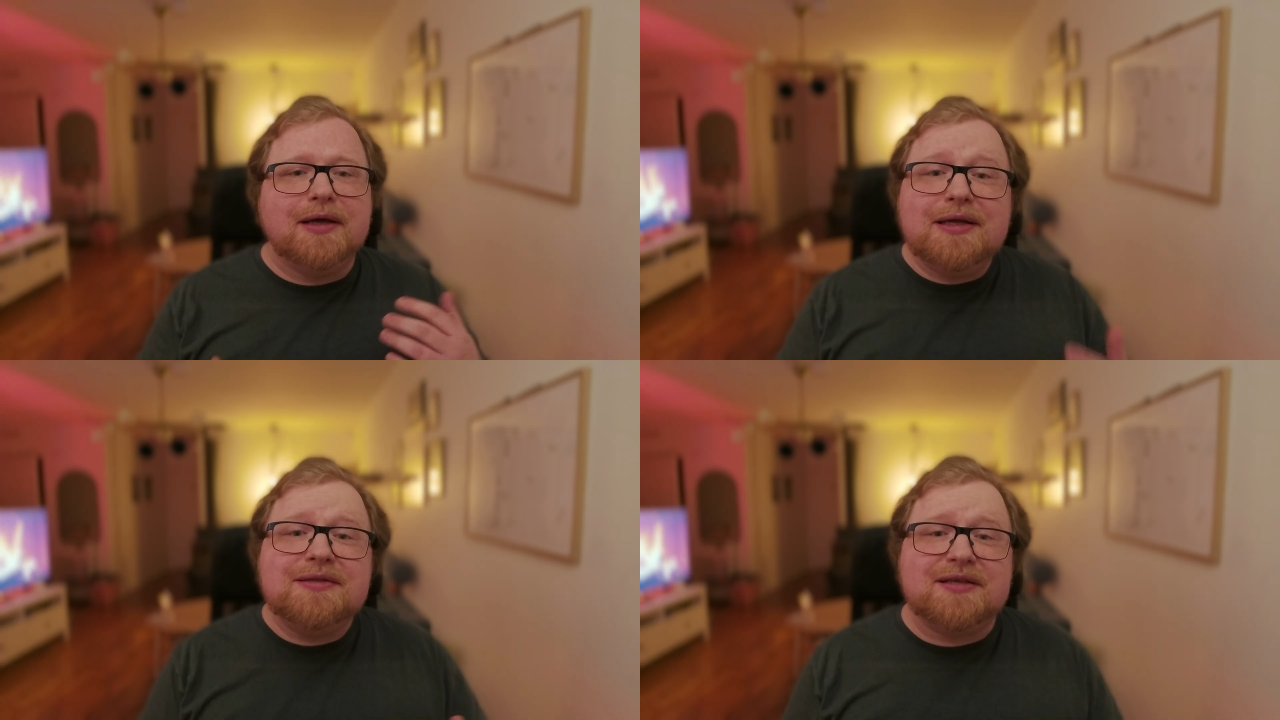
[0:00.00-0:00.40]

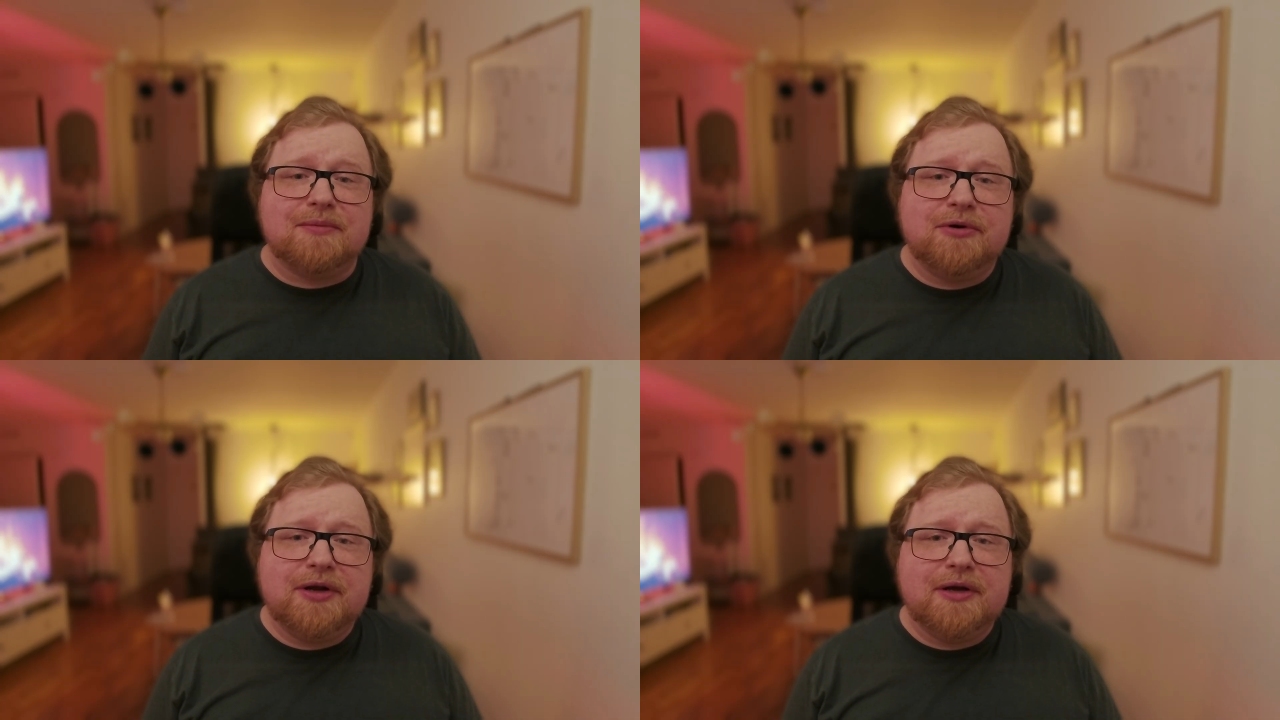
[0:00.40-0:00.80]
In
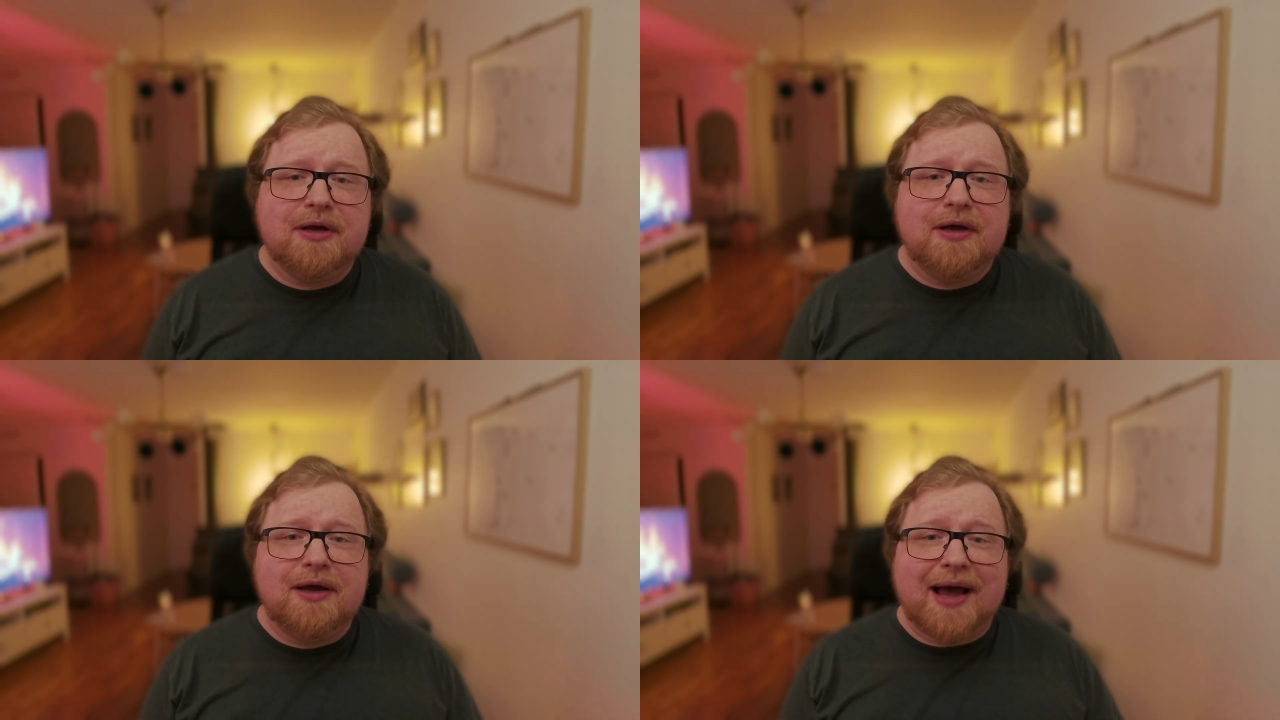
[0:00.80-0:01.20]
summary,
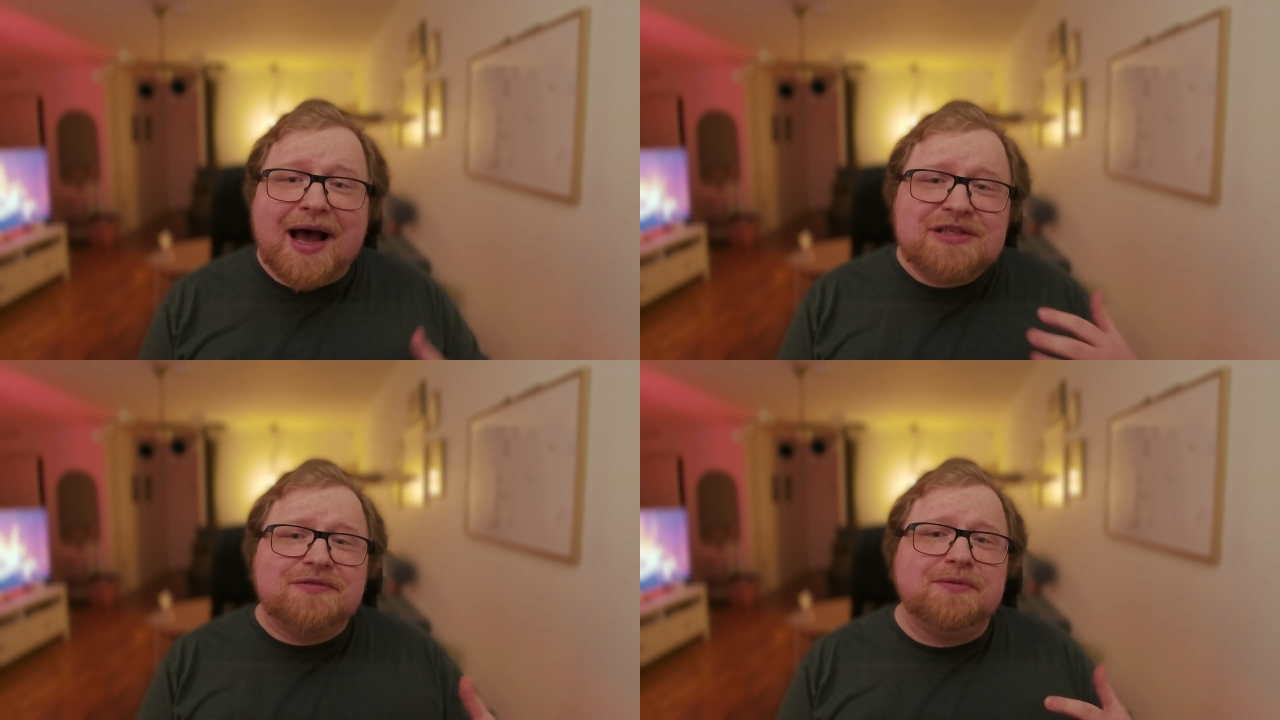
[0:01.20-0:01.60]

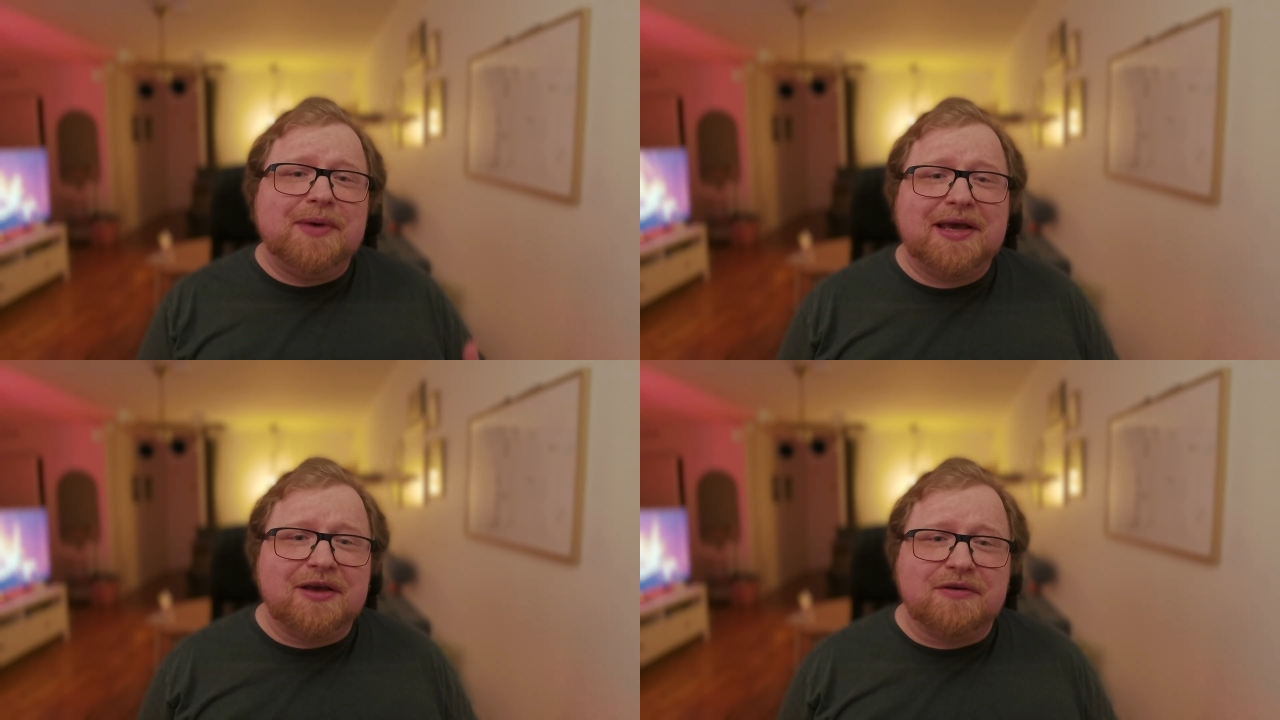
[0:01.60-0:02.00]
as of the
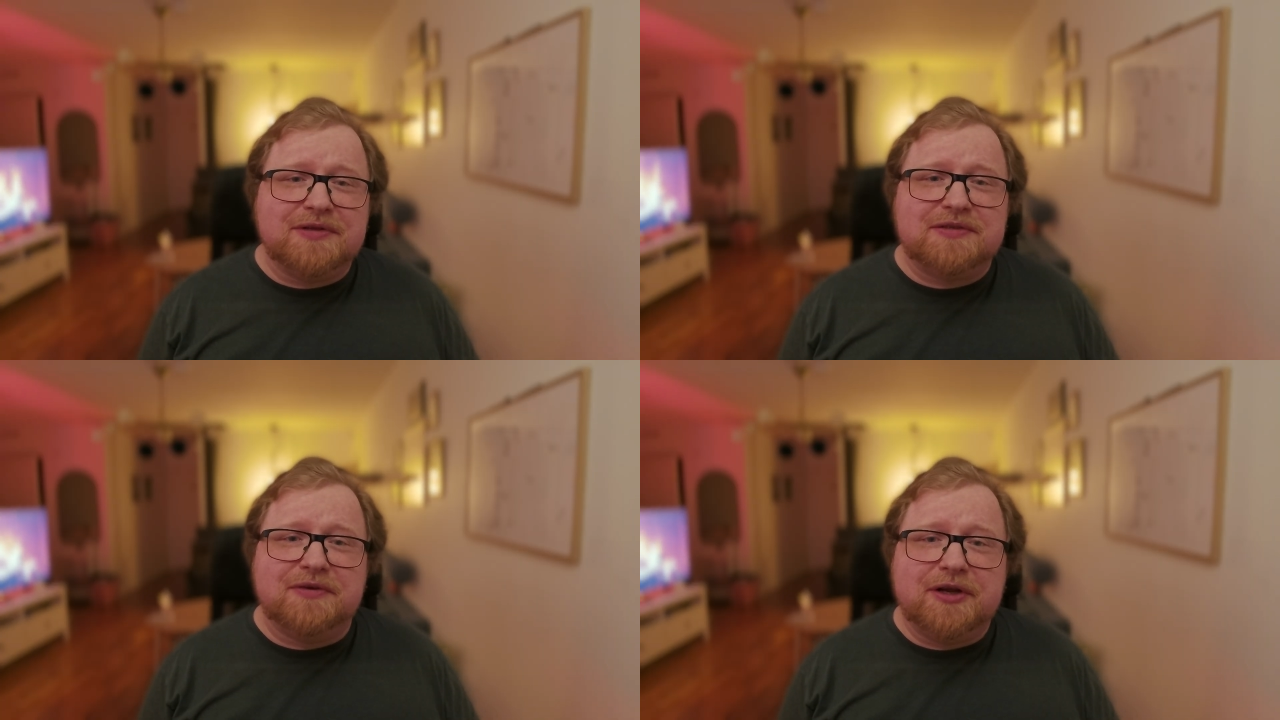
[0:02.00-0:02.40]
making of
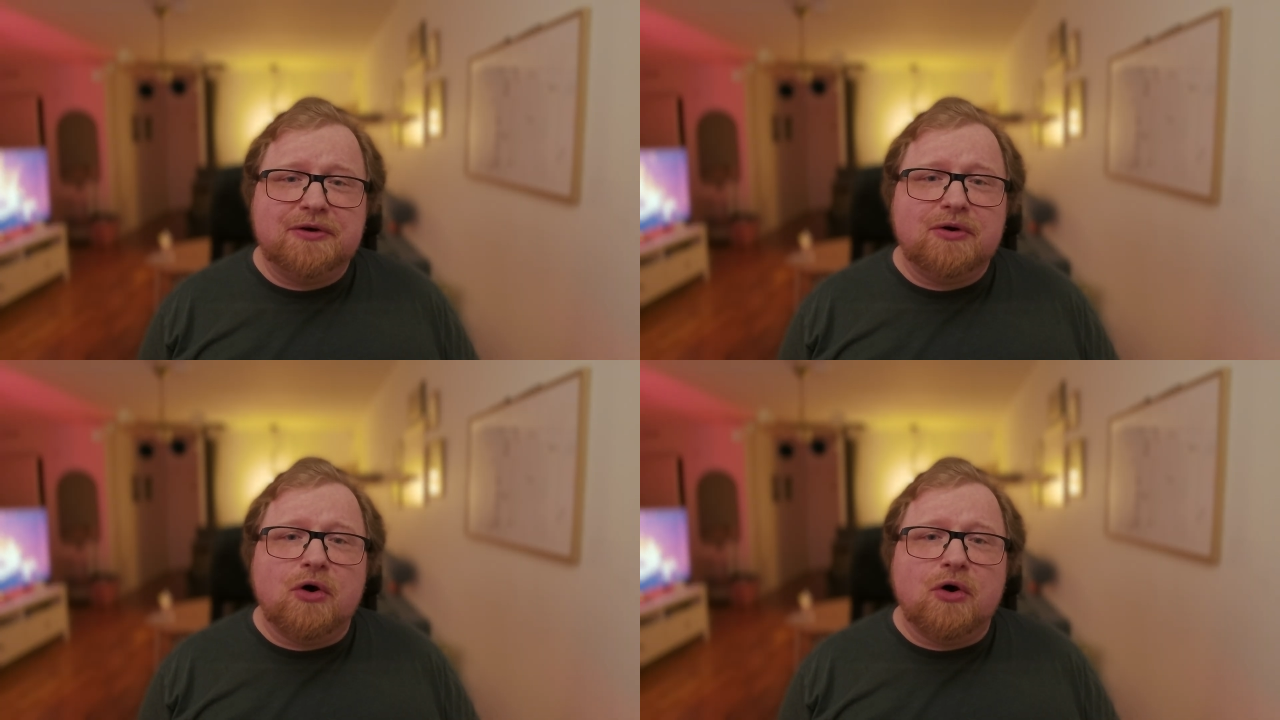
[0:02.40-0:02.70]
this video,